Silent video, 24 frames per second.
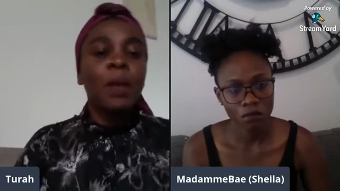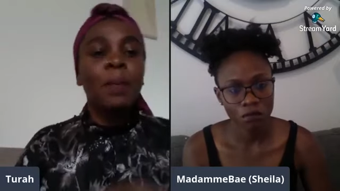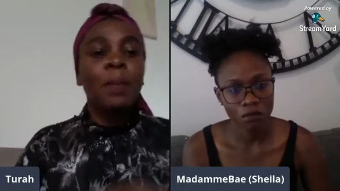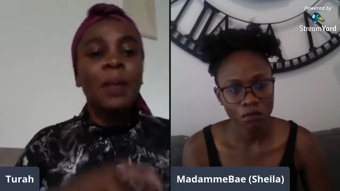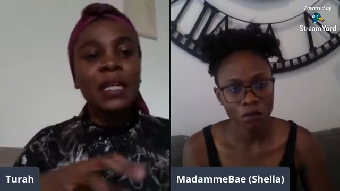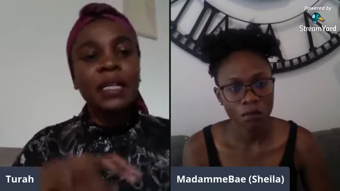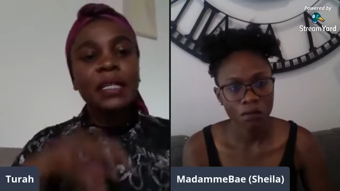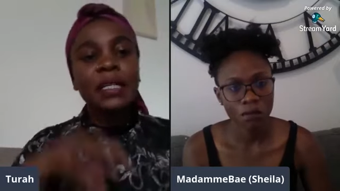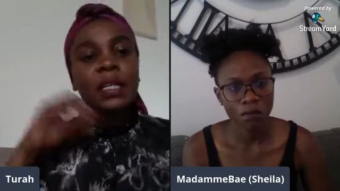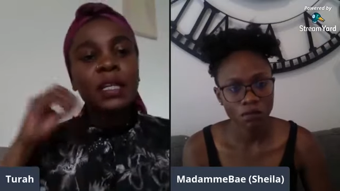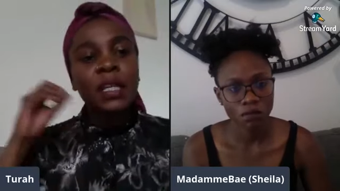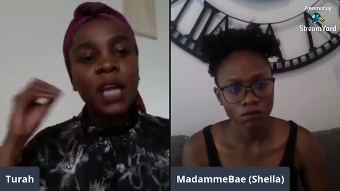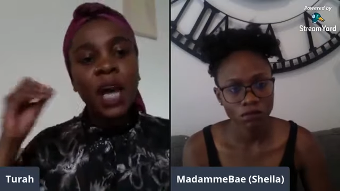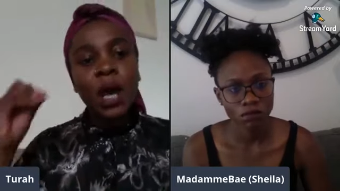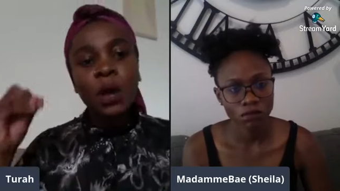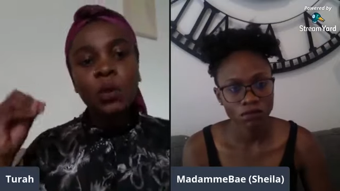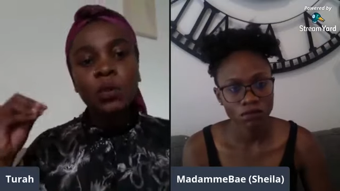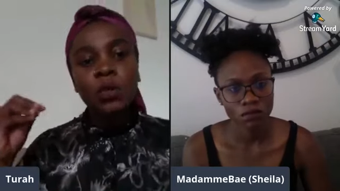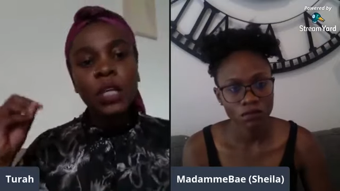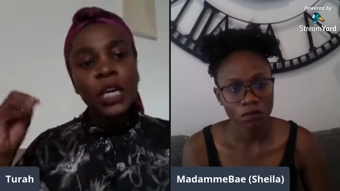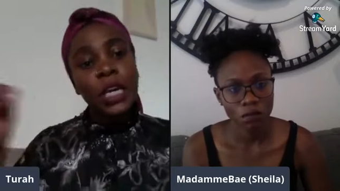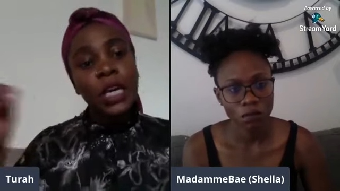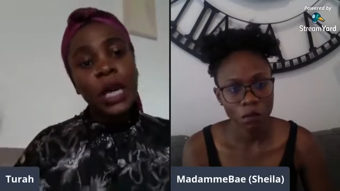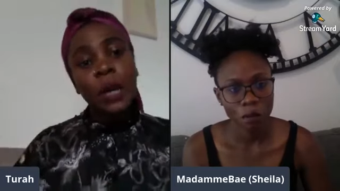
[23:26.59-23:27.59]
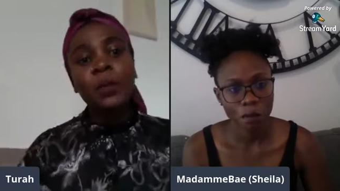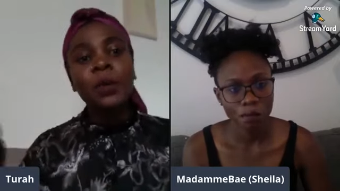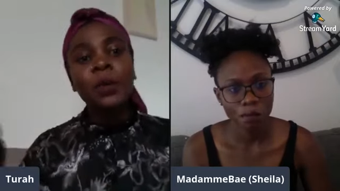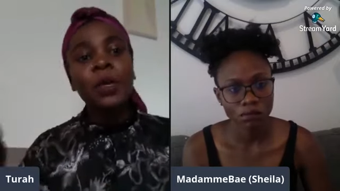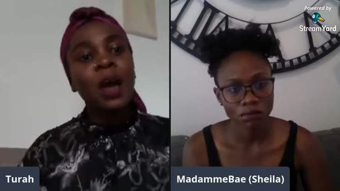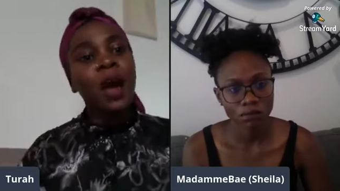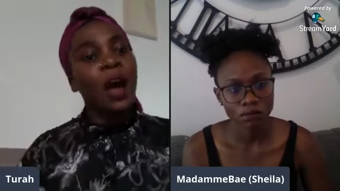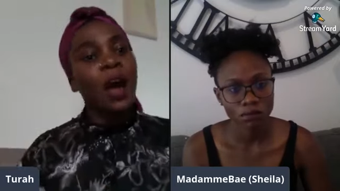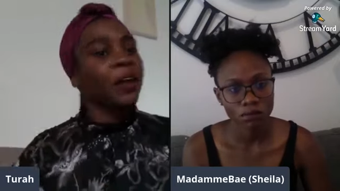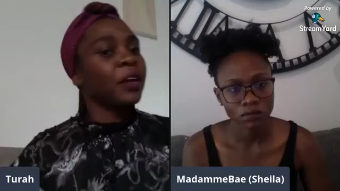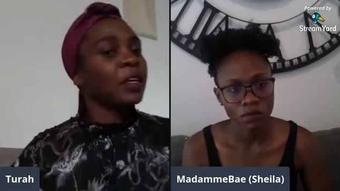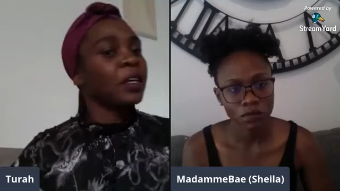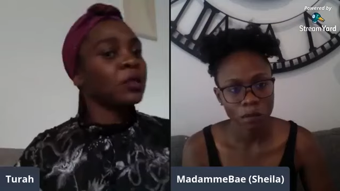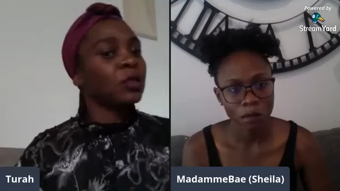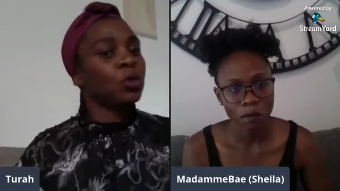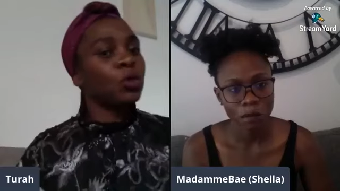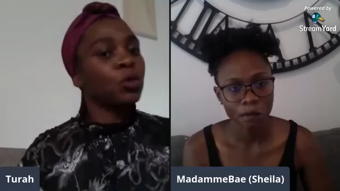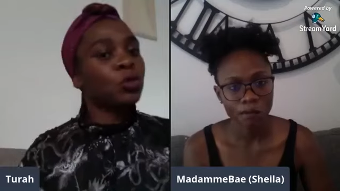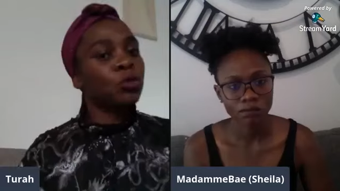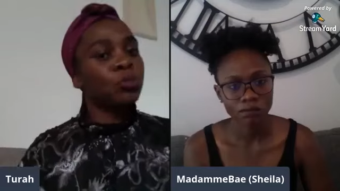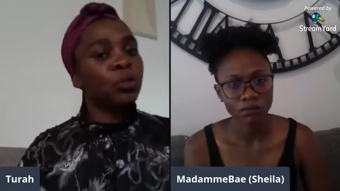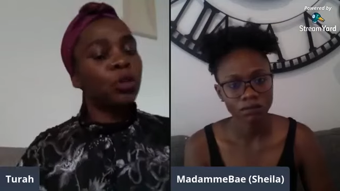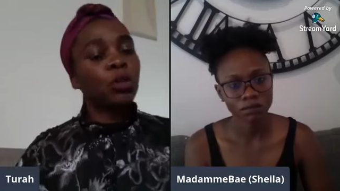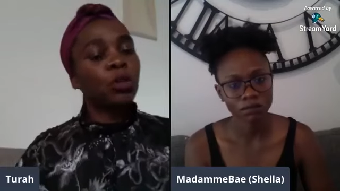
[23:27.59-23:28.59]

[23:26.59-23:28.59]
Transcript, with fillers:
Speaker 1: But now here we are in school,